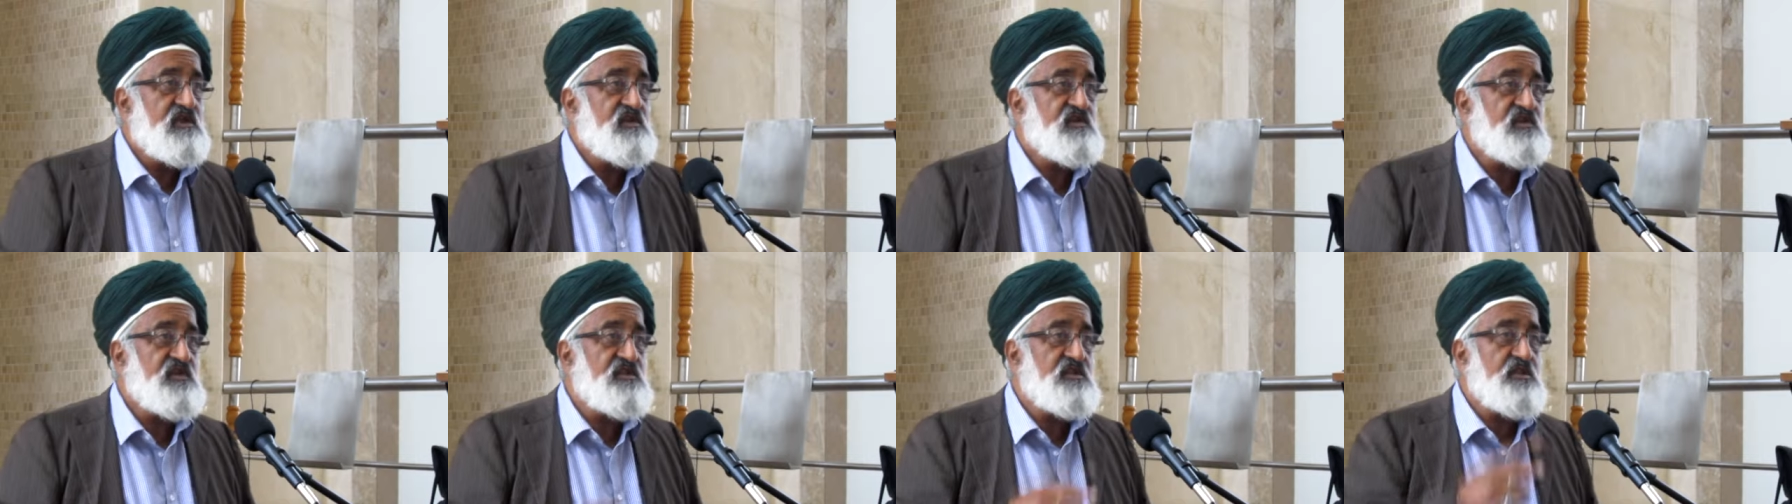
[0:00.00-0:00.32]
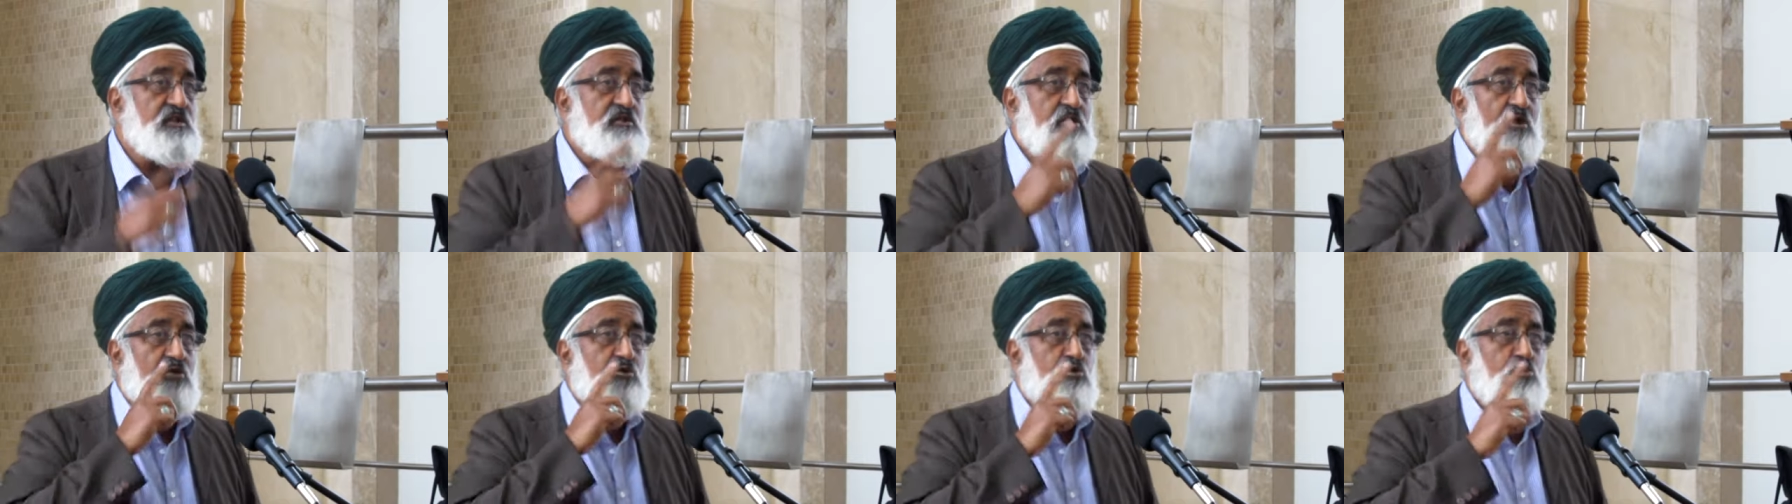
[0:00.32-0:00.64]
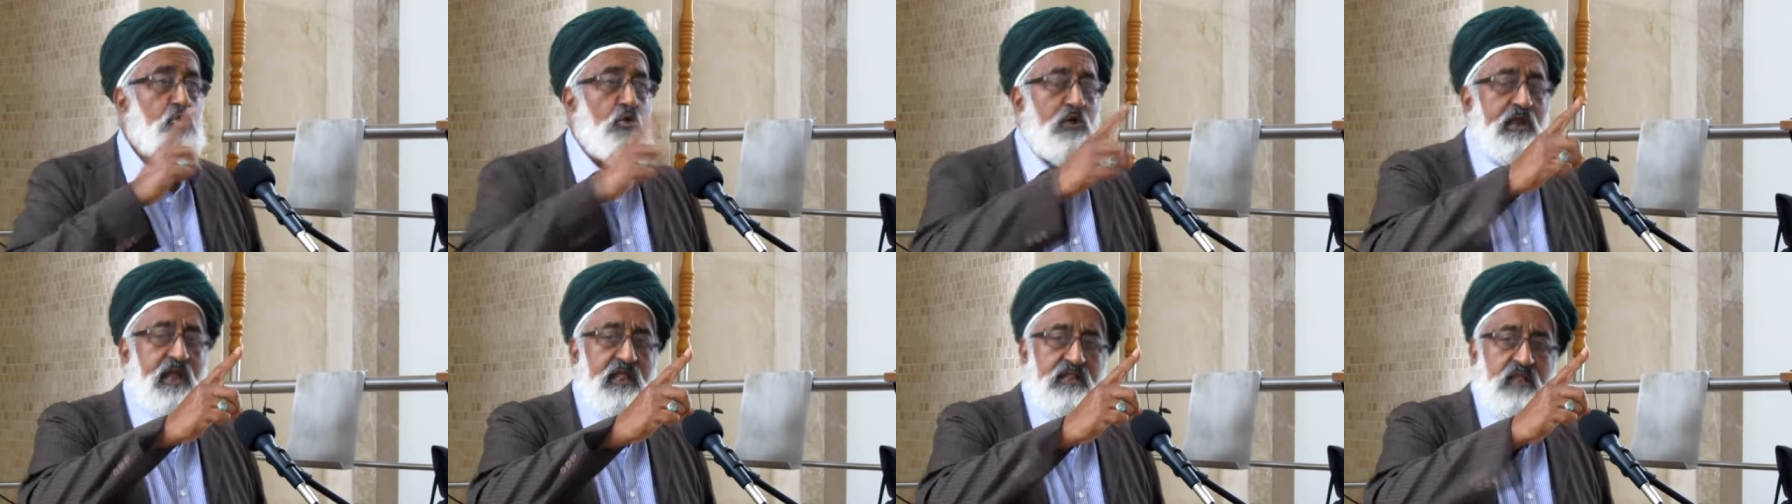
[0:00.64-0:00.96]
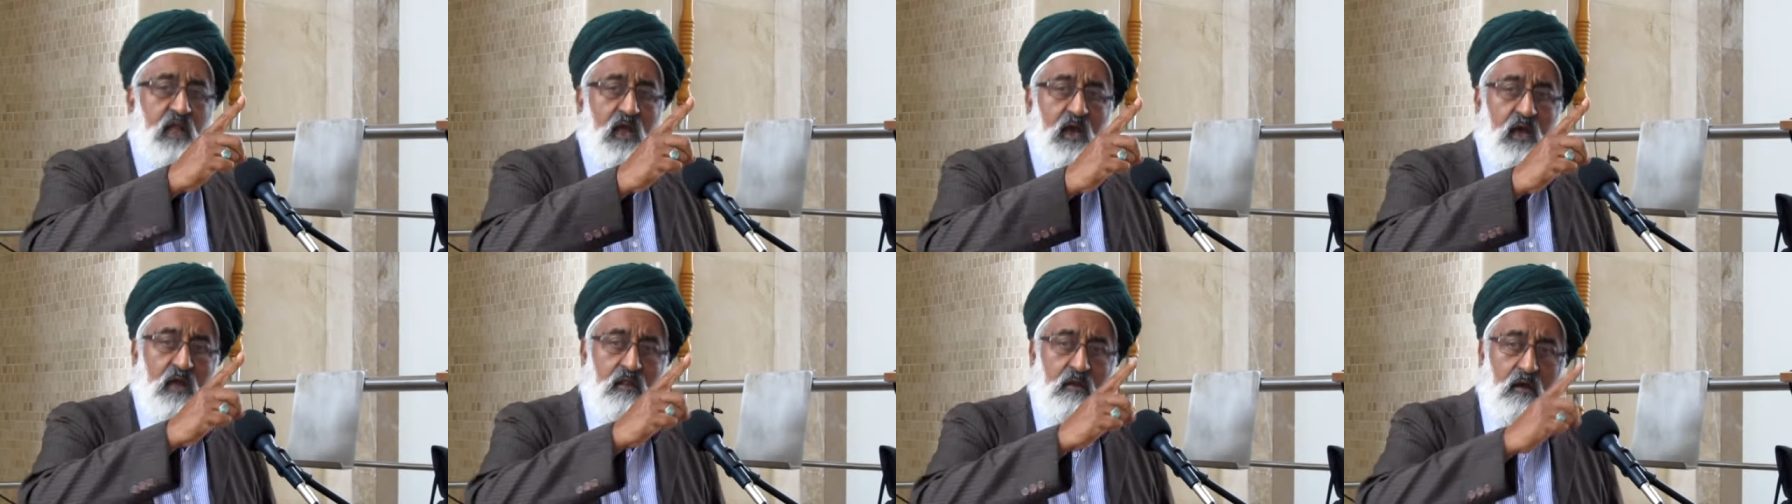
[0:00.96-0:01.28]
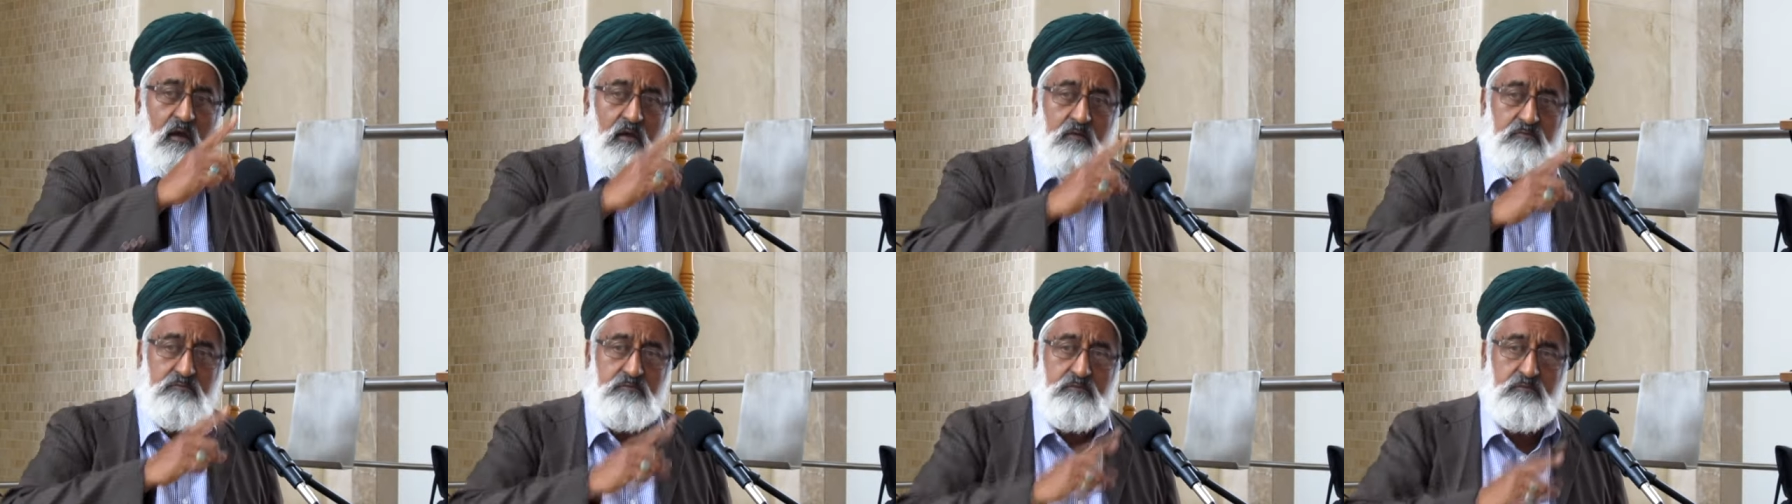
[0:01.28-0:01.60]
she did not look at
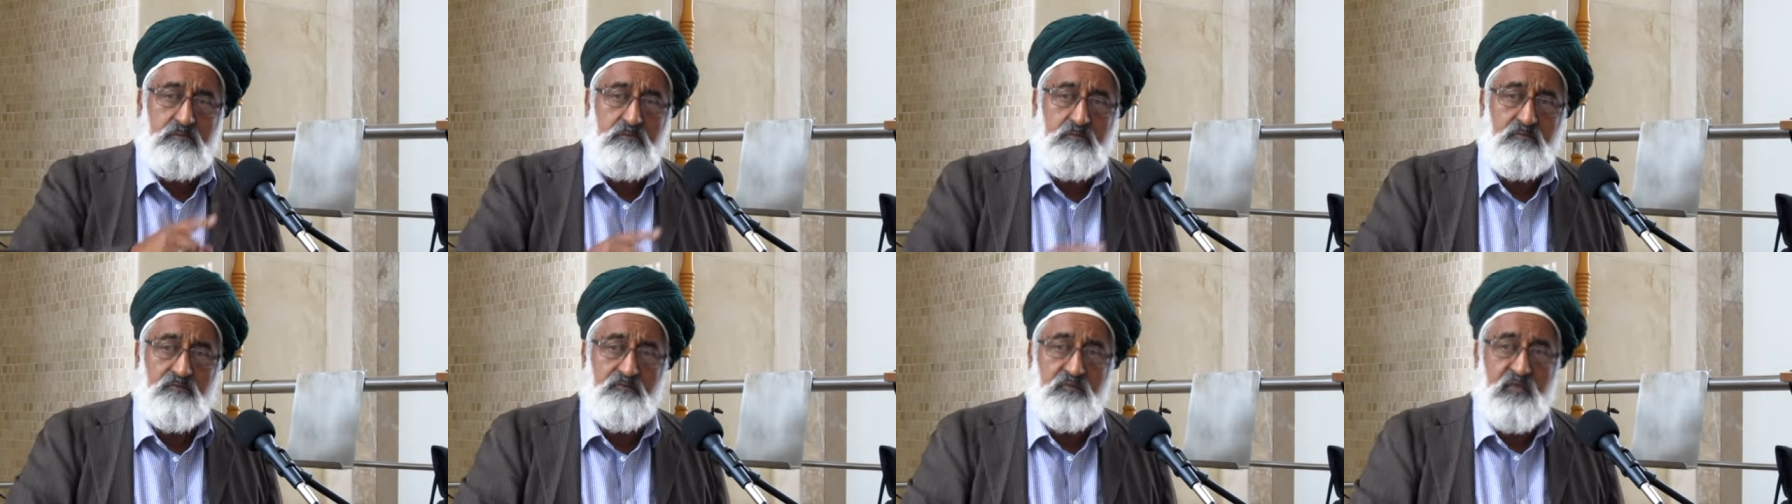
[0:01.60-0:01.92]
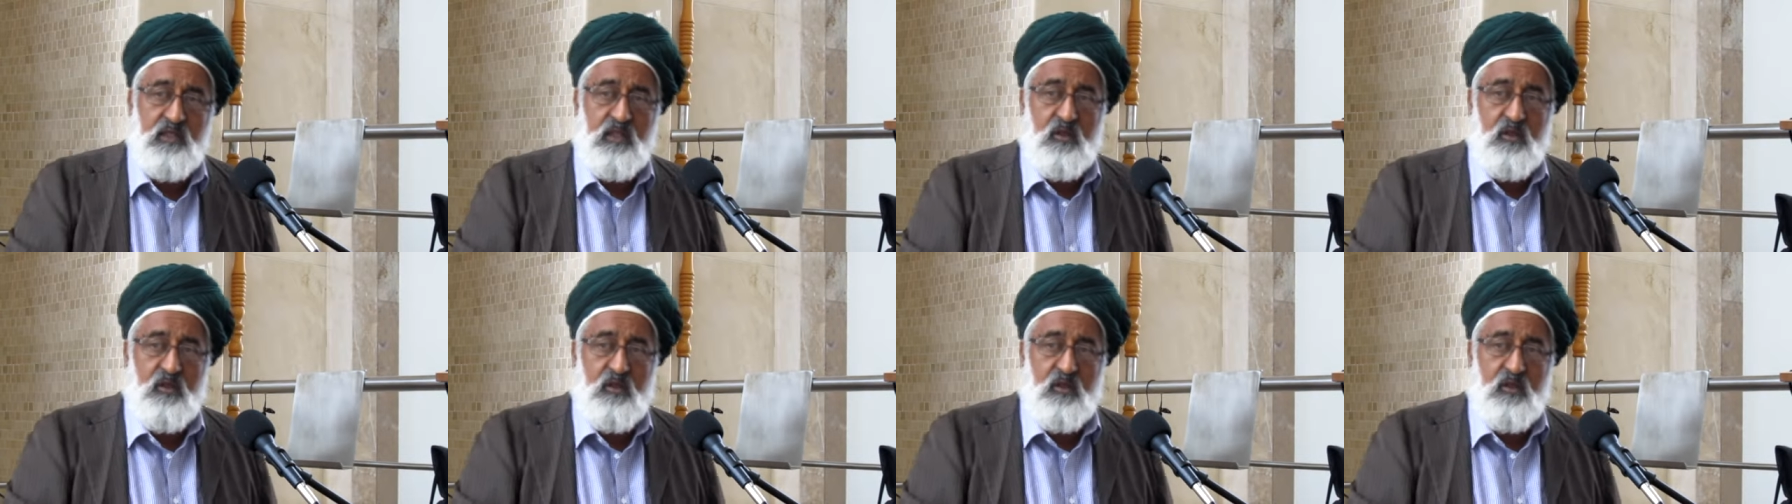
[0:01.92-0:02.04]
haram.